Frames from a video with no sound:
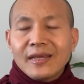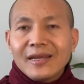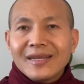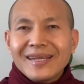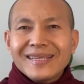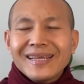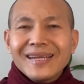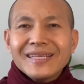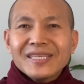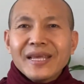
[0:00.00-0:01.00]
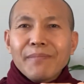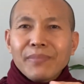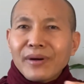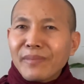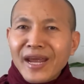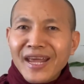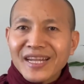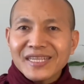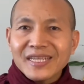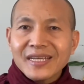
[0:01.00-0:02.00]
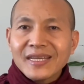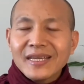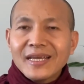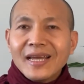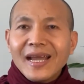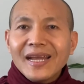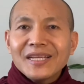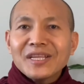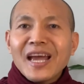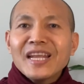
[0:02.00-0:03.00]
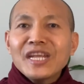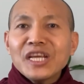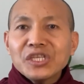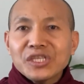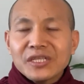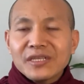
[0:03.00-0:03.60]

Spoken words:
It is impermanent. It is a nature.